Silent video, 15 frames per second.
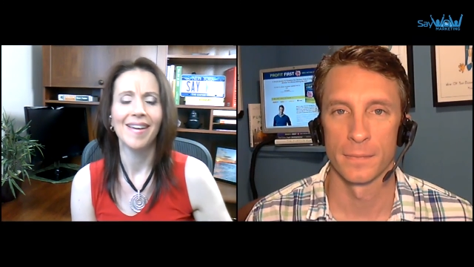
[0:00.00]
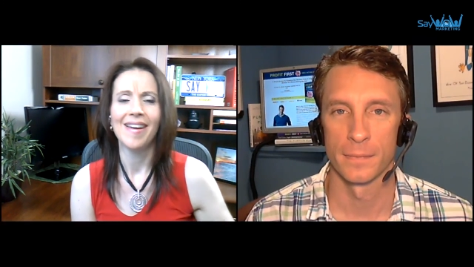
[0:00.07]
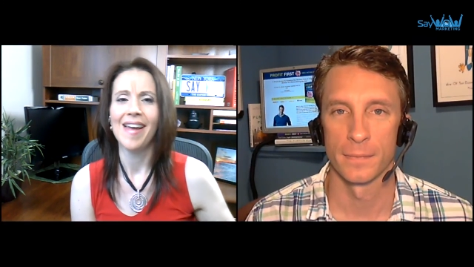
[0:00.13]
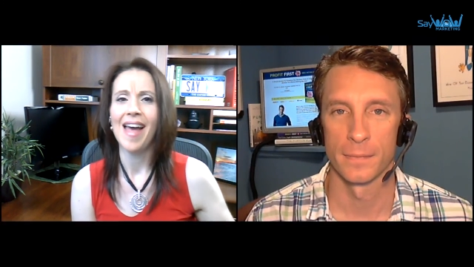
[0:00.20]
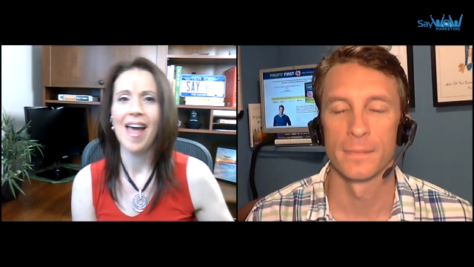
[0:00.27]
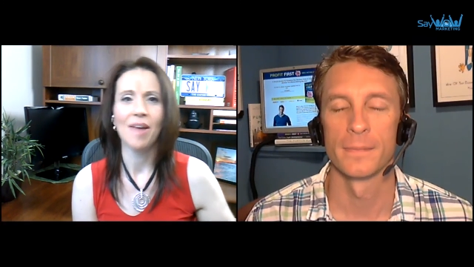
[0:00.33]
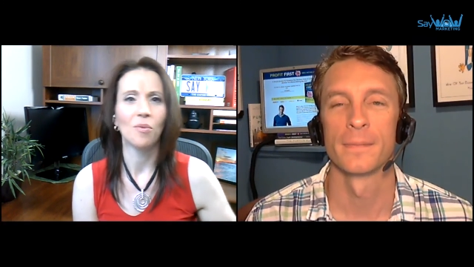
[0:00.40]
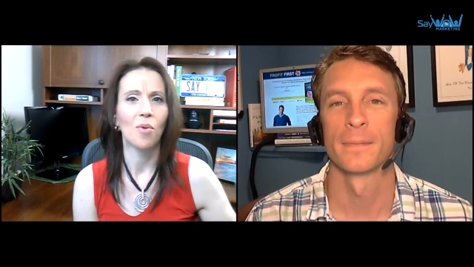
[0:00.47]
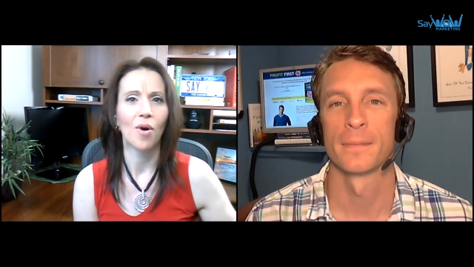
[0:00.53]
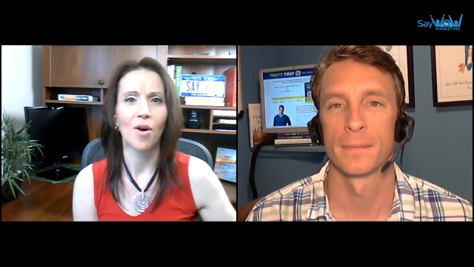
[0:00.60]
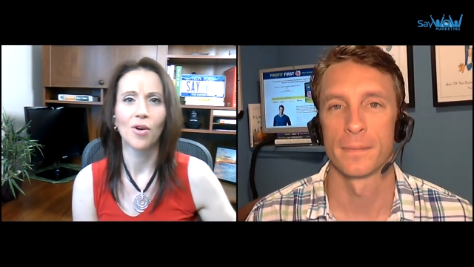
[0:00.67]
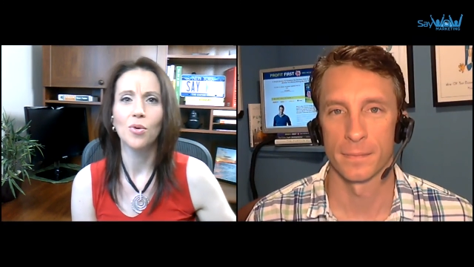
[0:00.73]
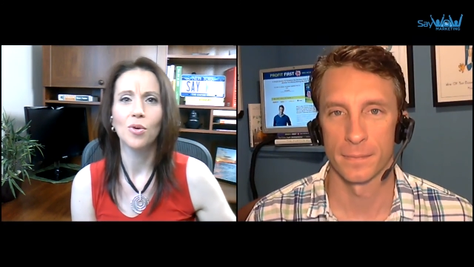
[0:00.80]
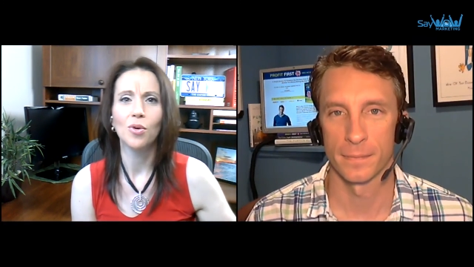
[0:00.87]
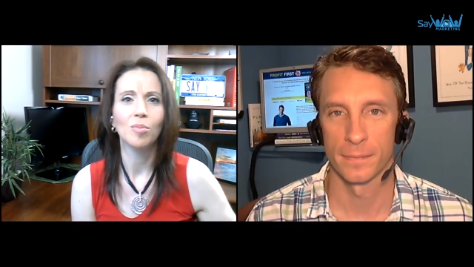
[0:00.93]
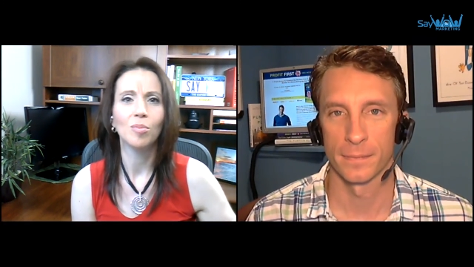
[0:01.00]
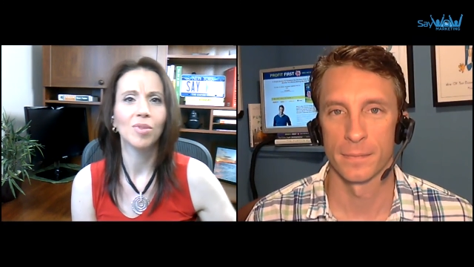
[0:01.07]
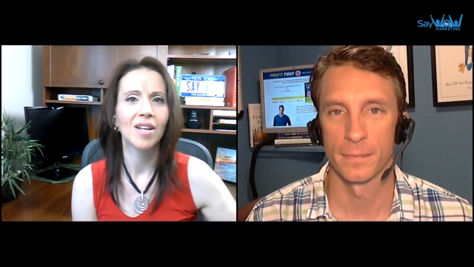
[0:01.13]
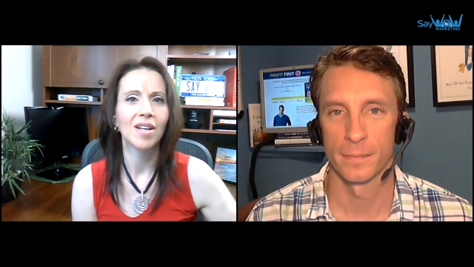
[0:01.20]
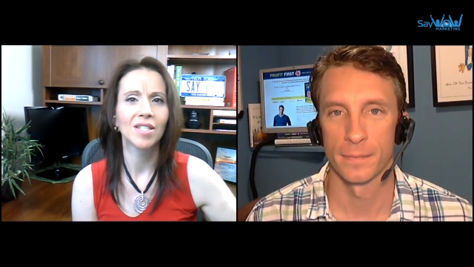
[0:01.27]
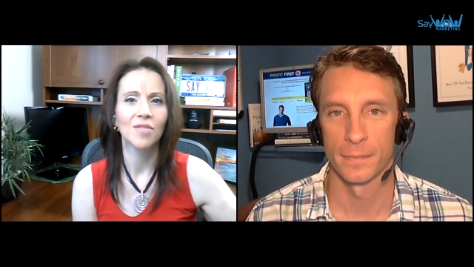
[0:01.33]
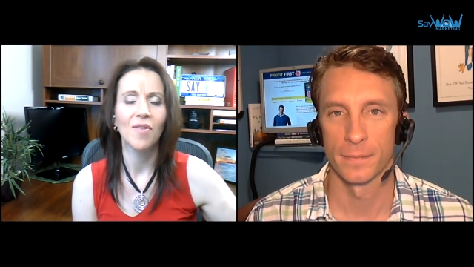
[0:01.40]
Speaker 1: And we're on Google
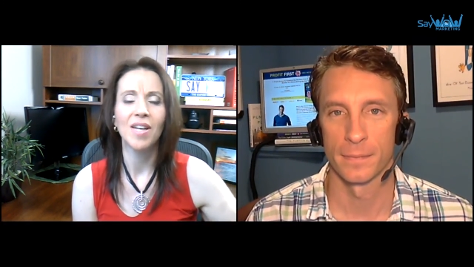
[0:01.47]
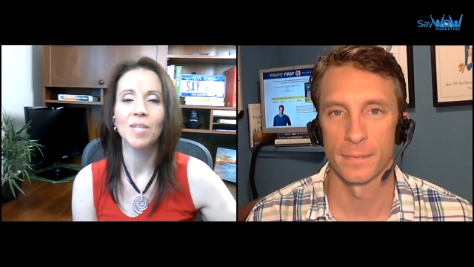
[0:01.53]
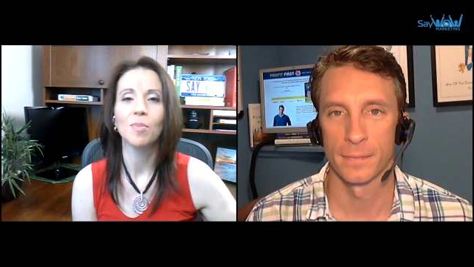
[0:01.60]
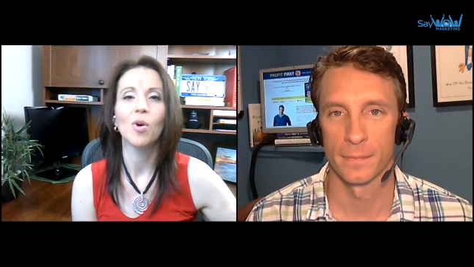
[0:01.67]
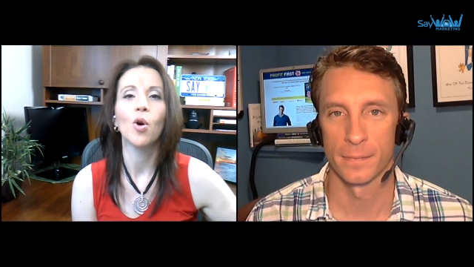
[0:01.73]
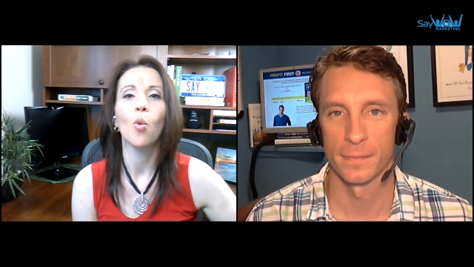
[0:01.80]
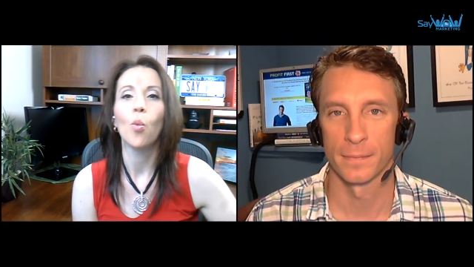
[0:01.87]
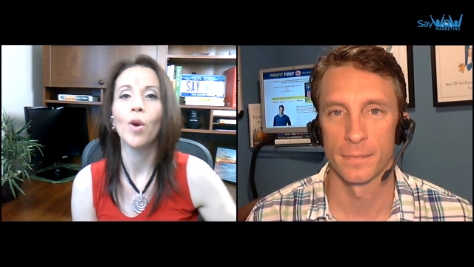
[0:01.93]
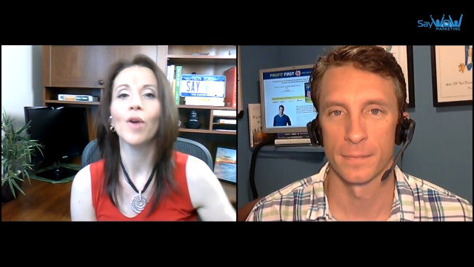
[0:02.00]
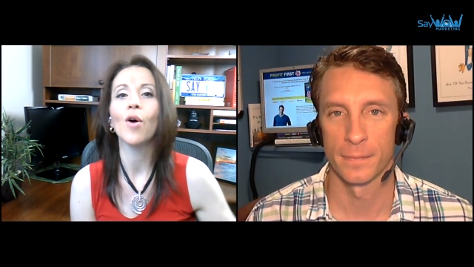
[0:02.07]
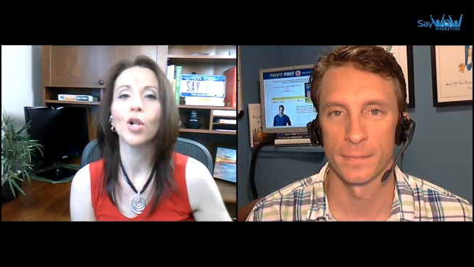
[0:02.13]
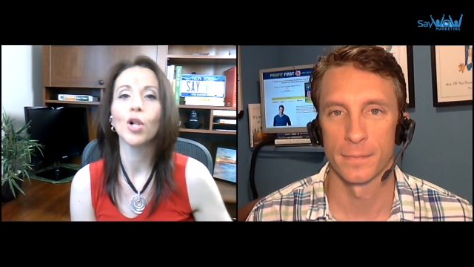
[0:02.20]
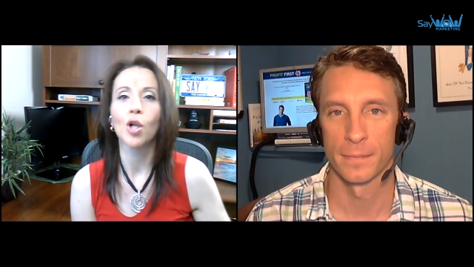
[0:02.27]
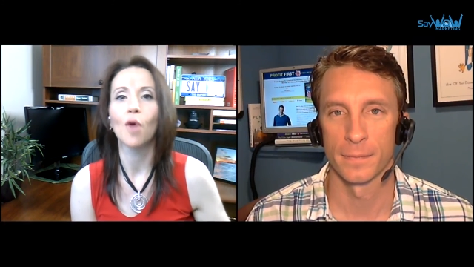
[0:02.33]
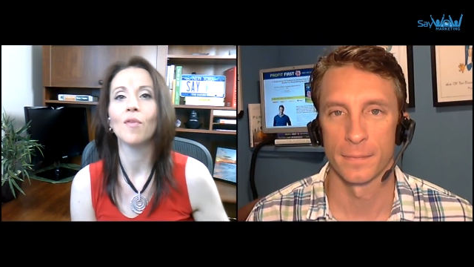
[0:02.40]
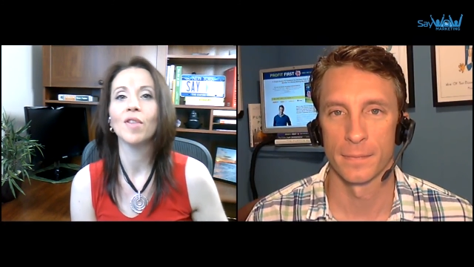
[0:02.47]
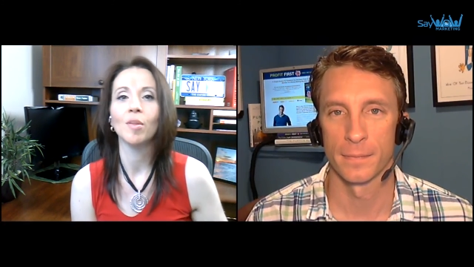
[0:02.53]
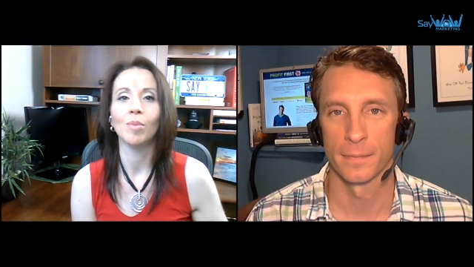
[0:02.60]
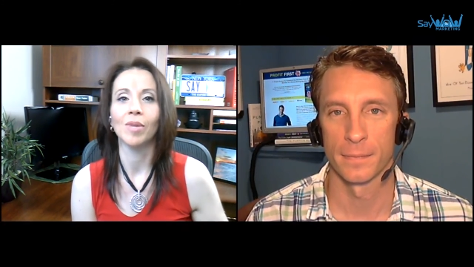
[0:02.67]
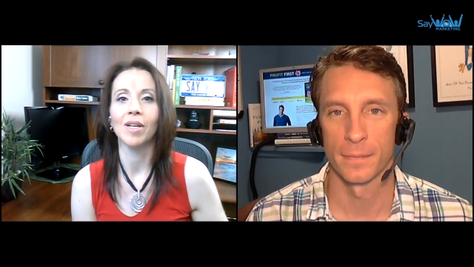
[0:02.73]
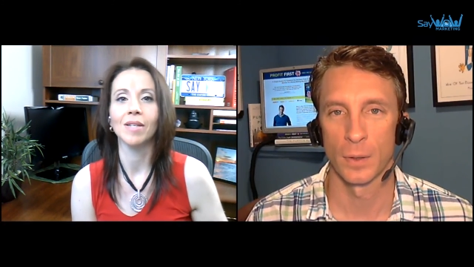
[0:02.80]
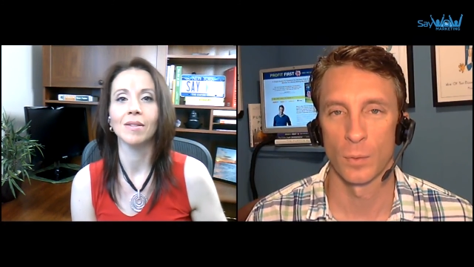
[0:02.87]
Plus, Facebook. We're all over the place.